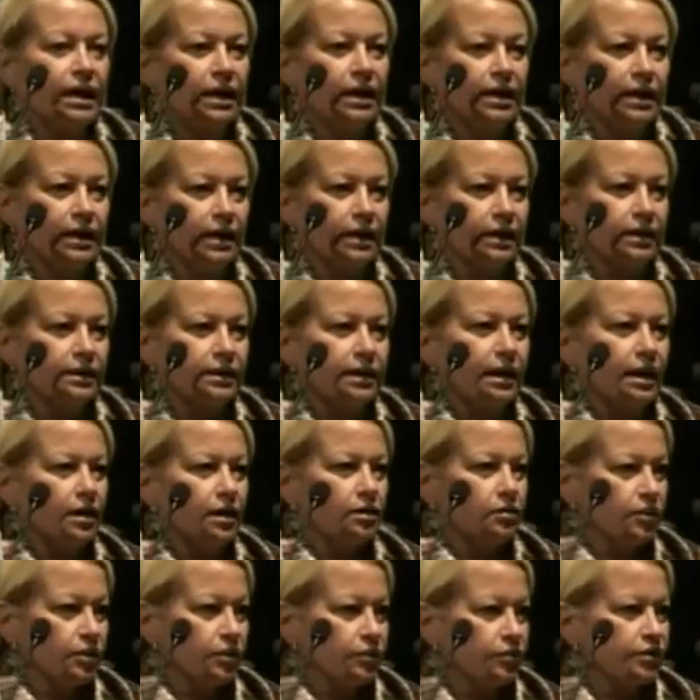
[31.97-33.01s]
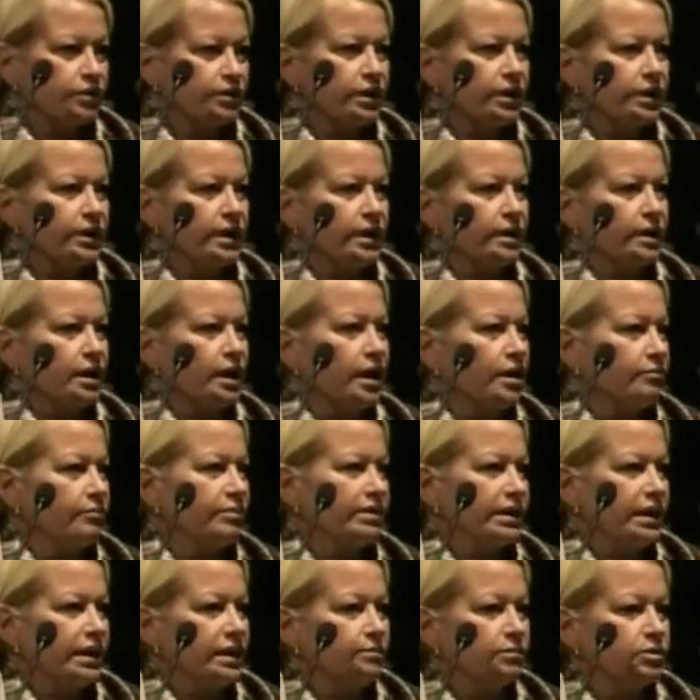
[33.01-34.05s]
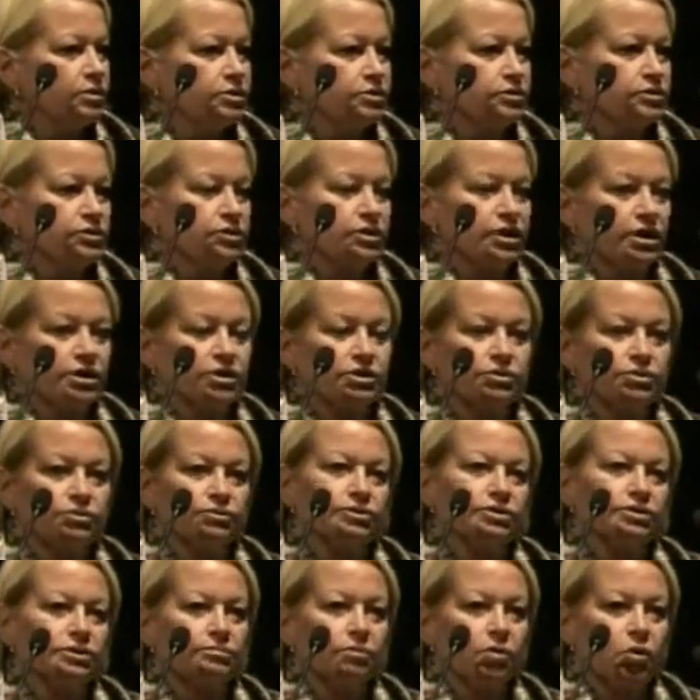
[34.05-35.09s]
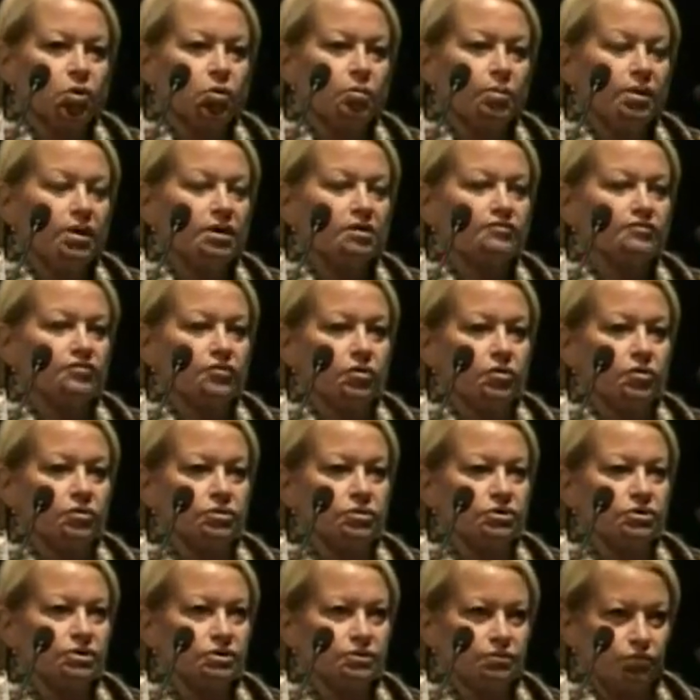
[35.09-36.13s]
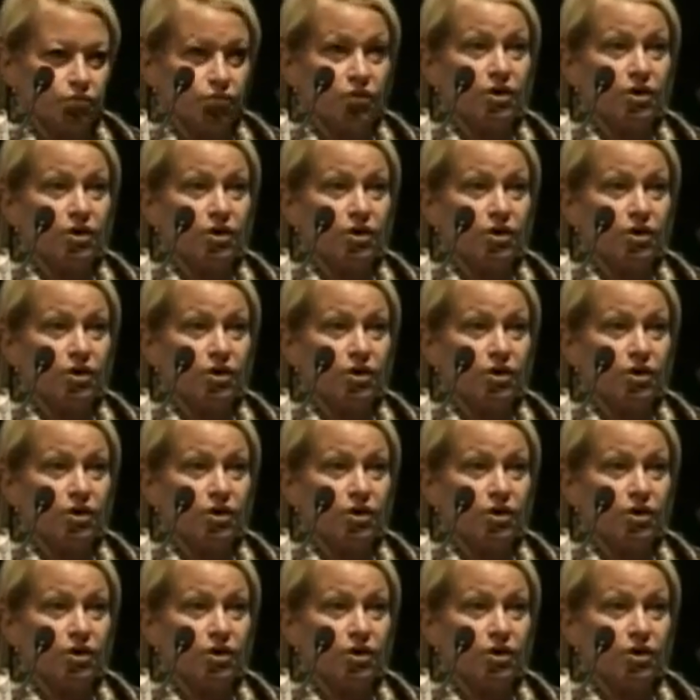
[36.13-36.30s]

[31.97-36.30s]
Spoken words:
Now when we have been able to start using mobile phones,